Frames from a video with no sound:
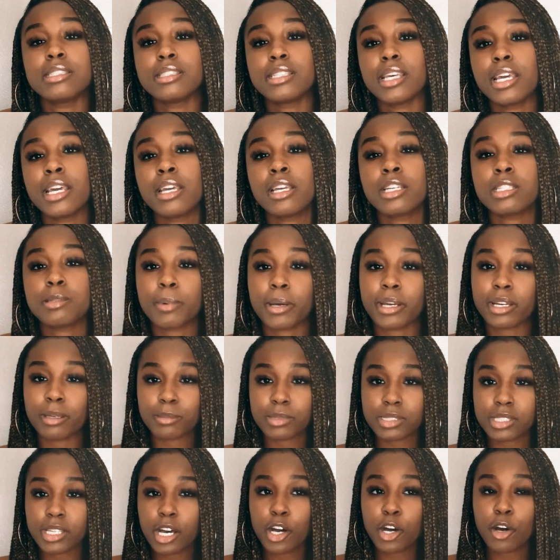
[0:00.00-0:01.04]
Zay's by
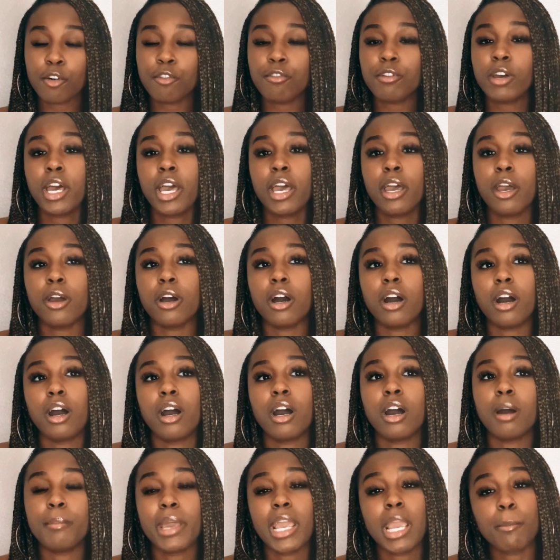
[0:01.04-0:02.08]
himself,
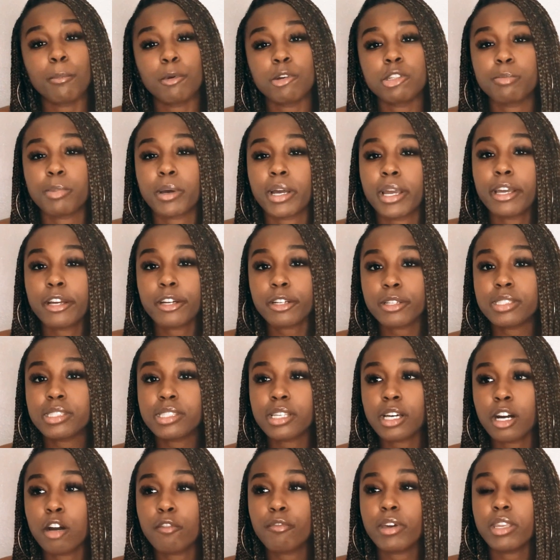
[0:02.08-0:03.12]
April's by
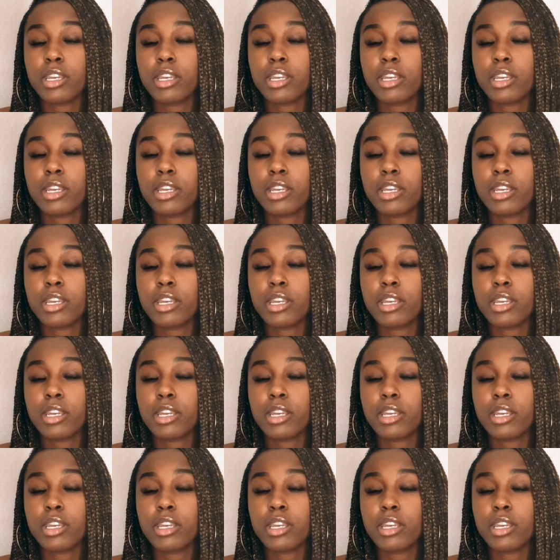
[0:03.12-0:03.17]
herself,